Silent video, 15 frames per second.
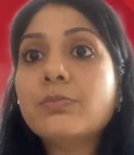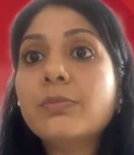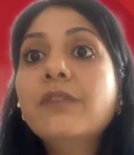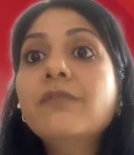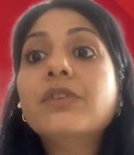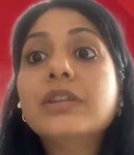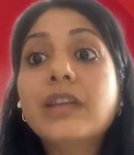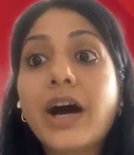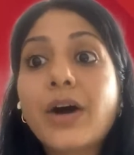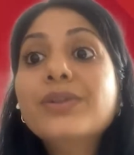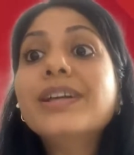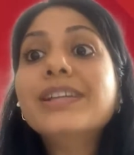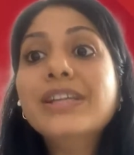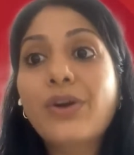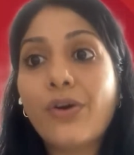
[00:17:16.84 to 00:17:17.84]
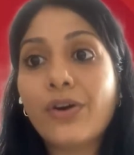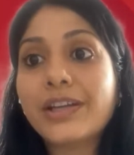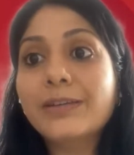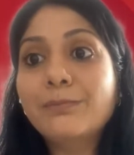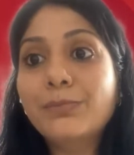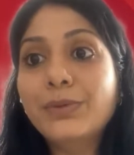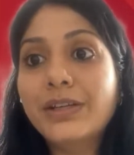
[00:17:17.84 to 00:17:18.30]
without any
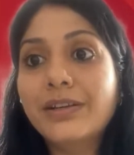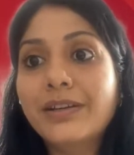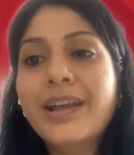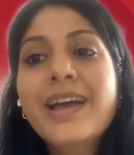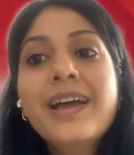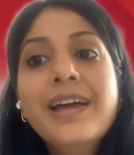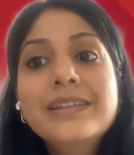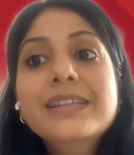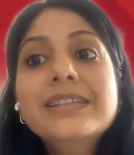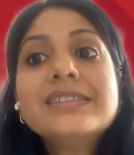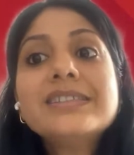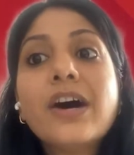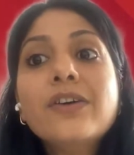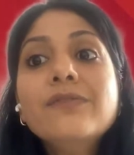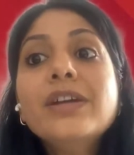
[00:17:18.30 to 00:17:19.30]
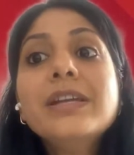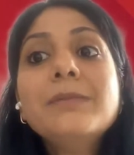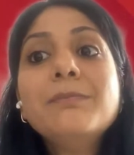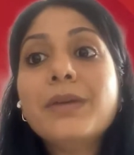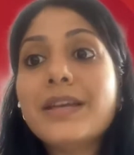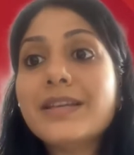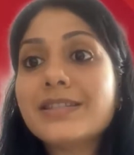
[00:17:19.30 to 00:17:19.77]
lock-in period. These sound very
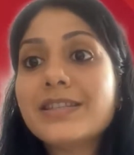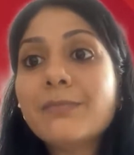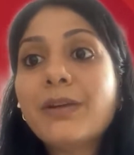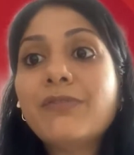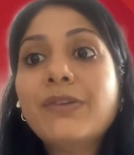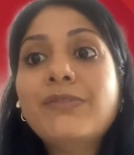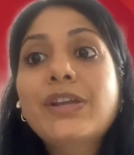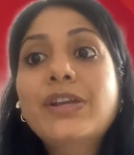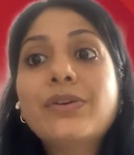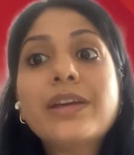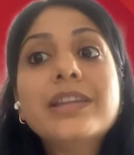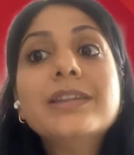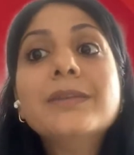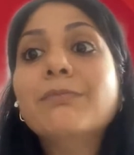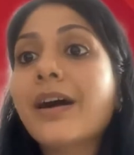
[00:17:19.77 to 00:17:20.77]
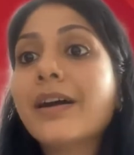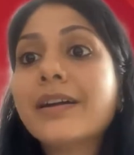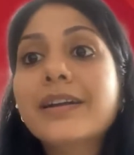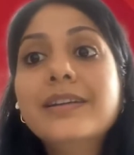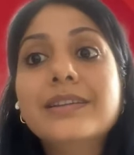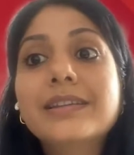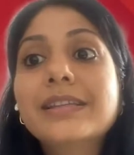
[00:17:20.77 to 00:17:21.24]
basic, but when we look at the
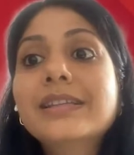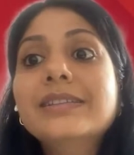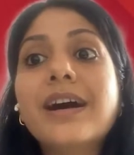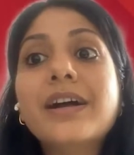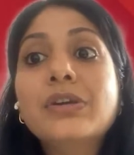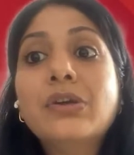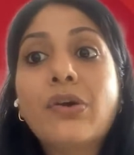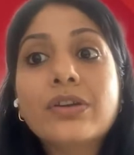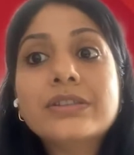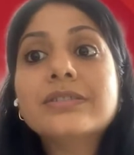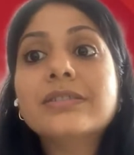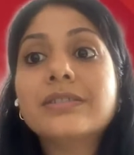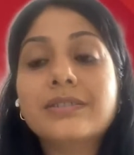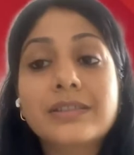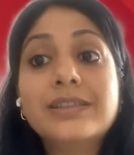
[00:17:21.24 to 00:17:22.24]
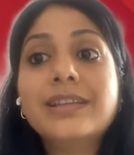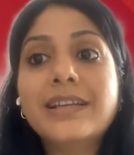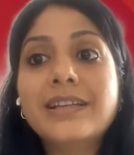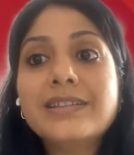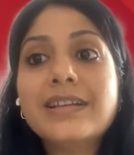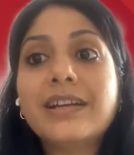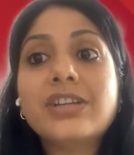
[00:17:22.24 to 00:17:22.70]
market, these are not the
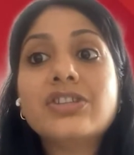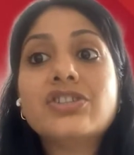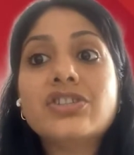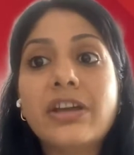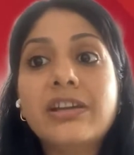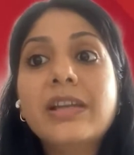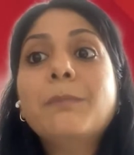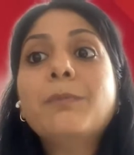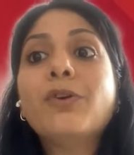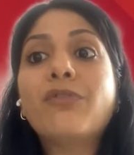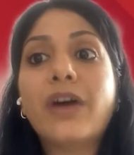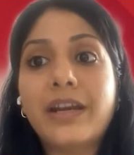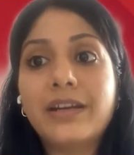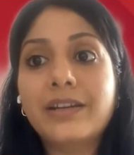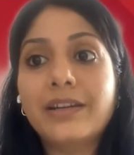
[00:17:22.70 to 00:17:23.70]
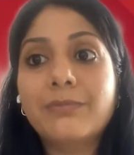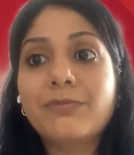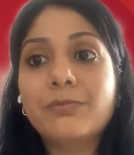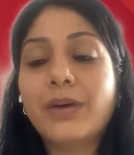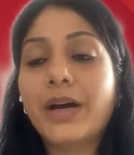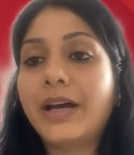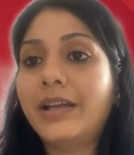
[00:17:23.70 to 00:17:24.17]
things that are generally provided
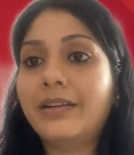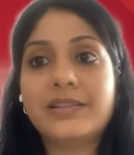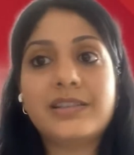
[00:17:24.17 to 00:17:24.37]
by,